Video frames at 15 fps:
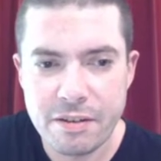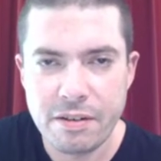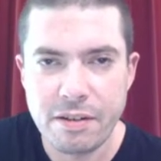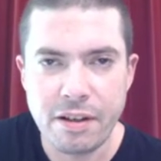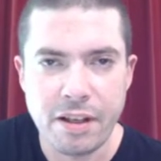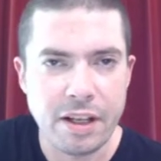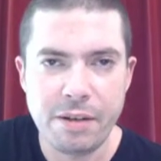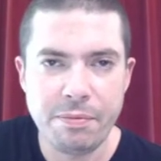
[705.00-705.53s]

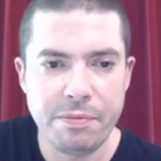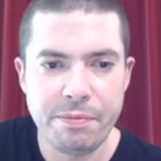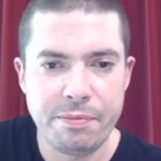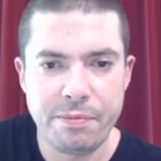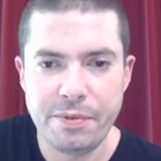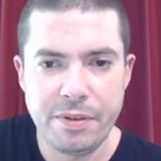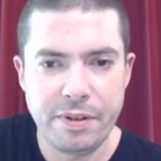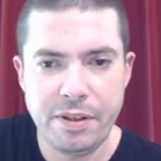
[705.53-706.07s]
Like,
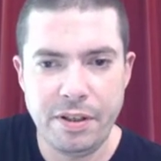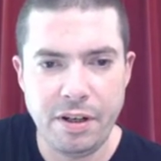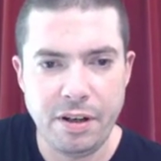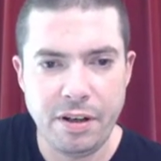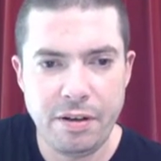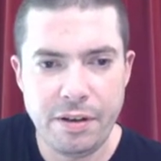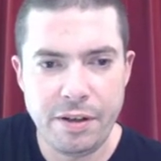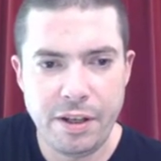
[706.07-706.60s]
you
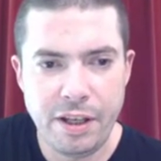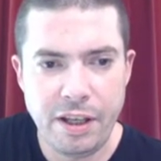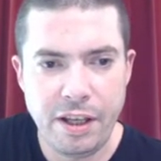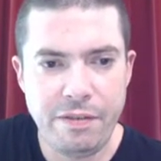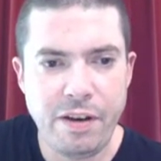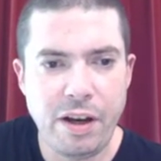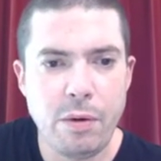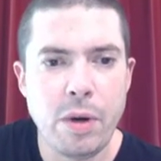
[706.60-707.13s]
know,
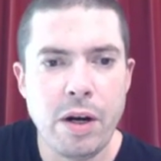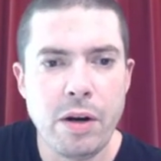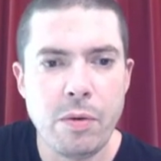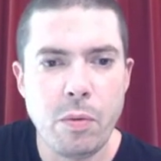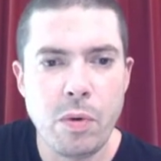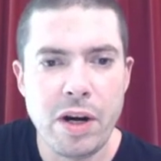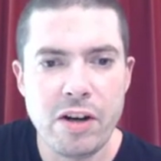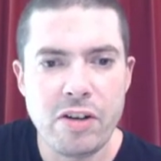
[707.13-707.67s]
if I want to
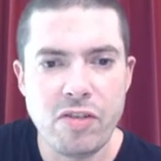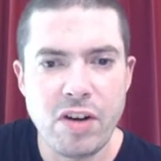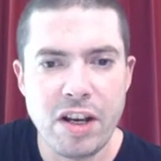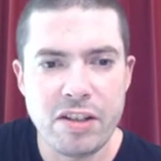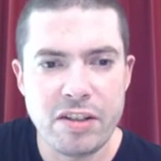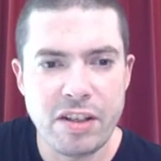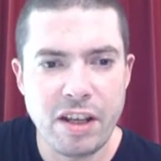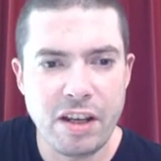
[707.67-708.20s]
wear a
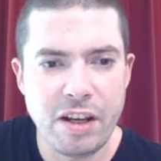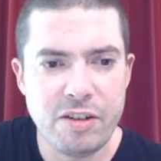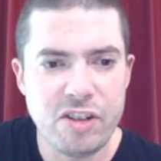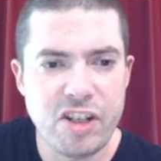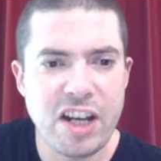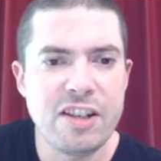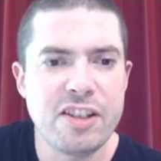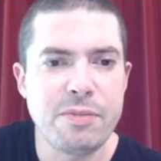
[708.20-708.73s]
dress,
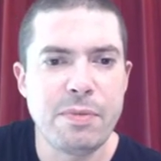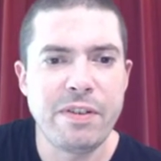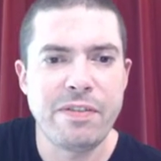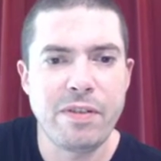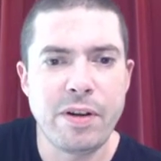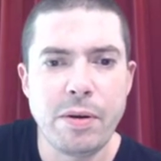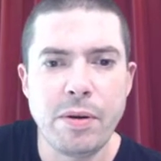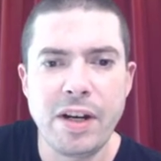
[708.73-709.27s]
Jaden Smith
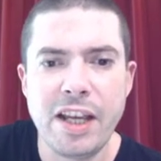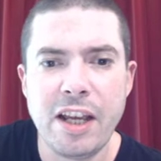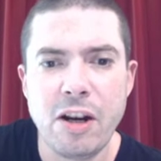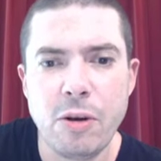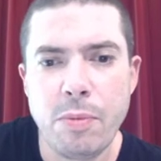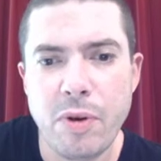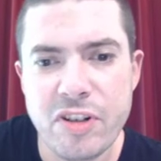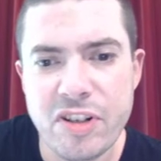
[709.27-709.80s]
frequently
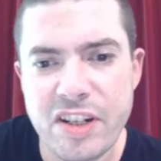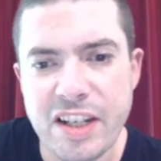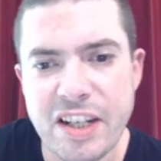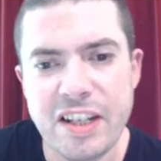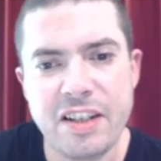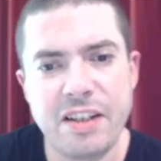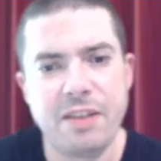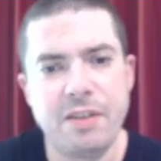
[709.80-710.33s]

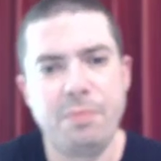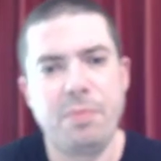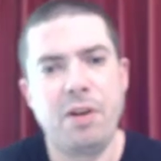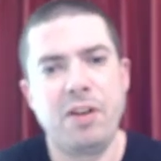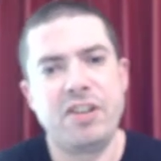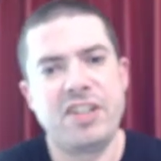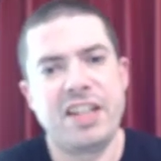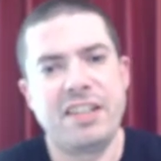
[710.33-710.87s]

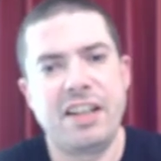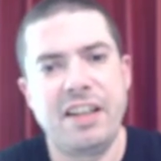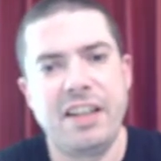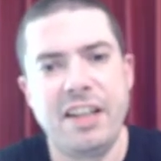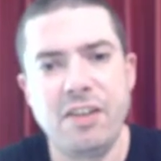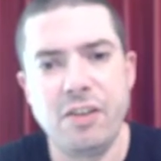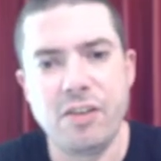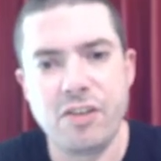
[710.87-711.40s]

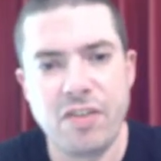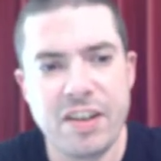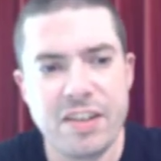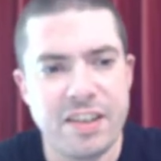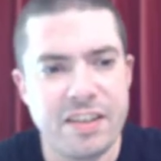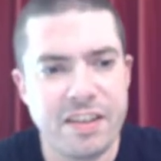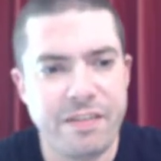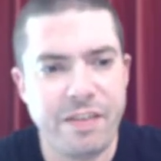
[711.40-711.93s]
unapologetically dons
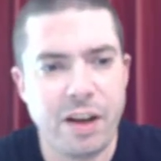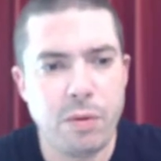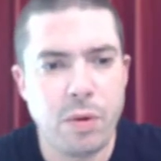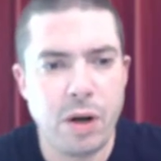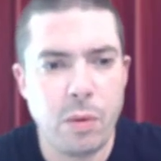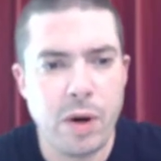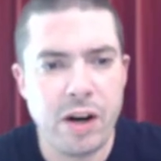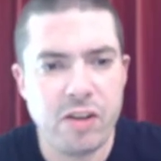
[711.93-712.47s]
dresses. If I
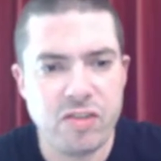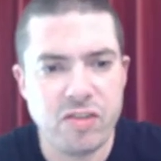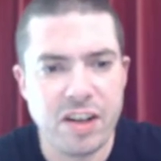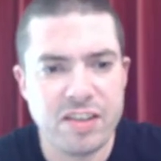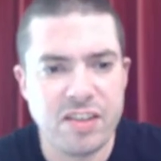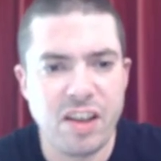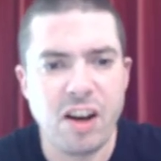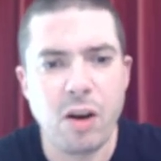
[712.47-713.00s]
want to wear a
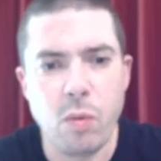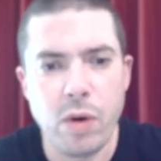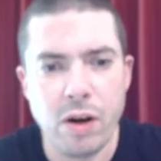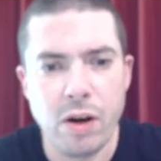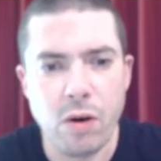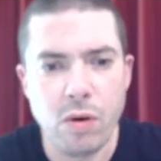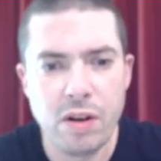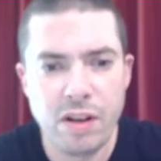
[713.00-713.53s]
dress, then I
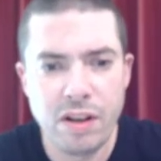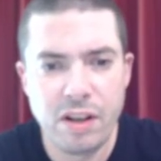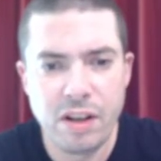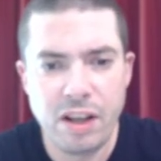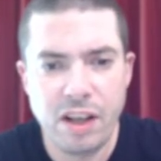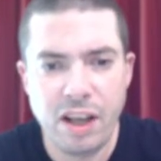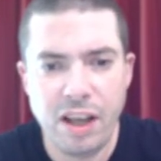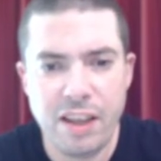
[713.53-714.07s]
will.
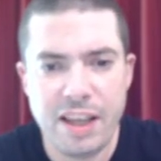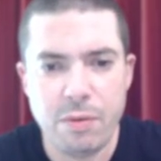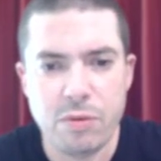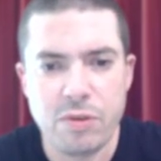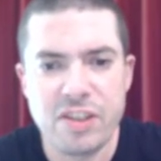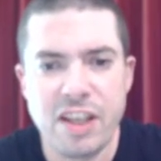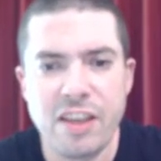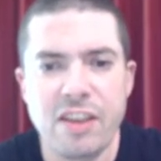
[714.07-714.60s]
And that will
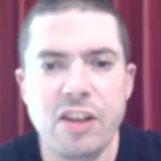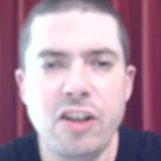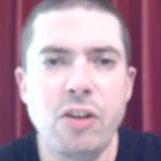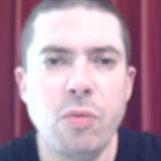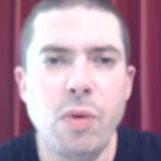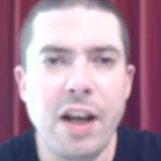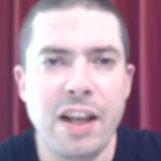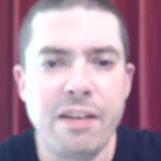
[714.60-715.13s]
set the
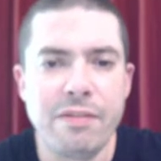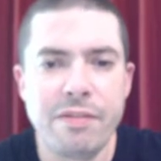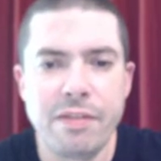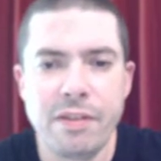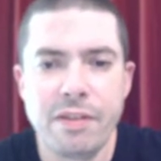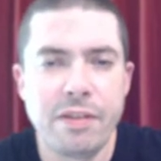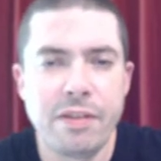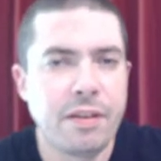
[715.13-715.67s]
new wave
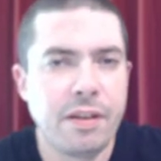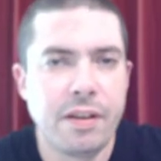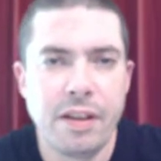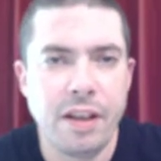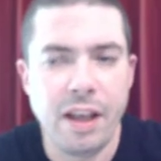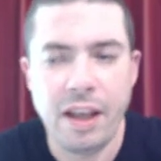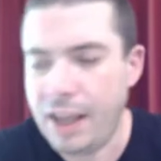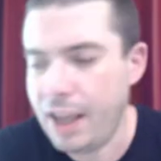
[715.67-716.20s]

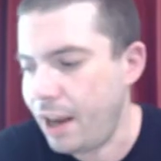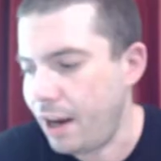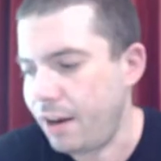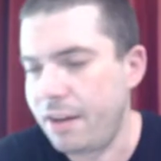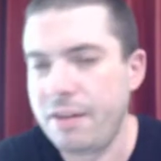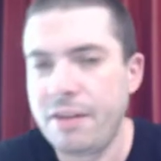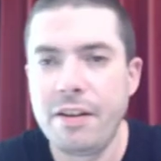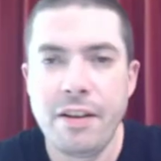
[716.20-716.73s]
again.
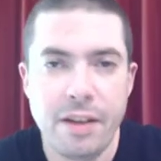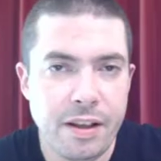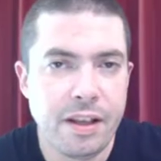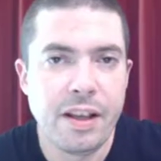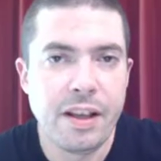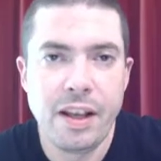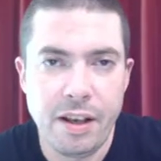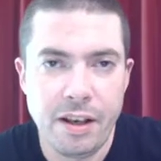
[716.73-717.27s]

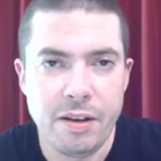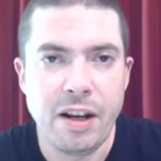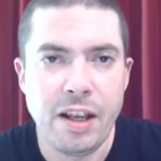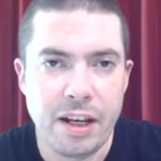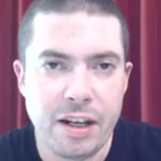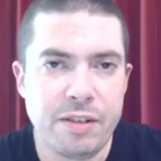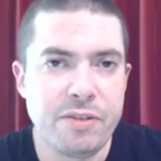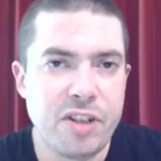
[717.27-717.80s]

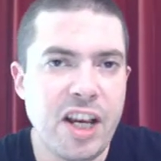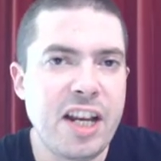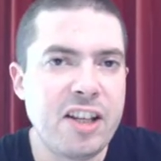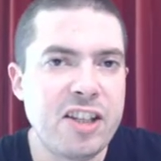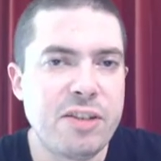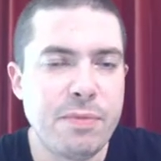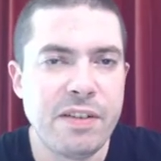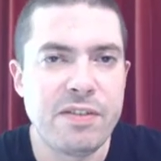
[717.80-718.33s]
Like,
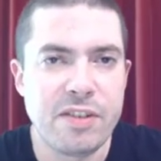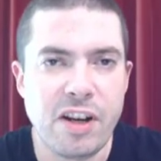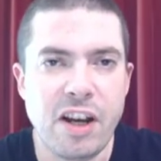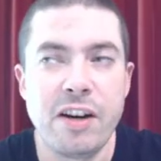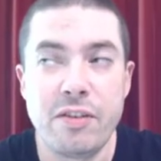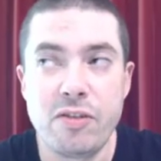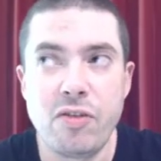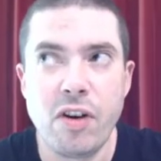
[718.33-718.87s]
Jaden Smith's
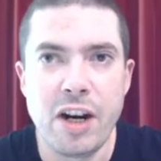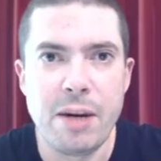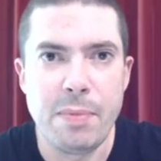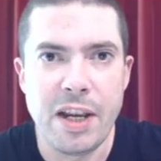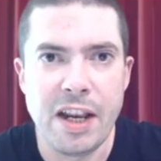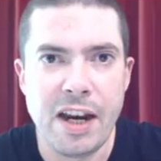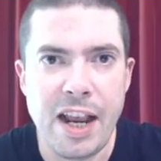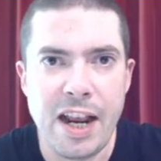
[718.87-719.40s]
kind of trying to
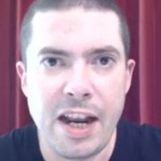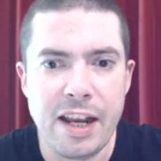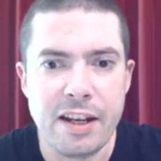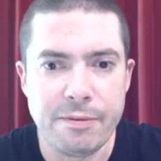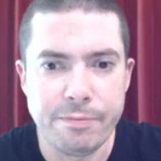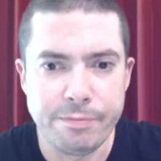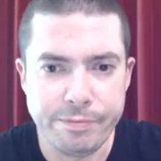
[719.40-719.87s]
be an alien.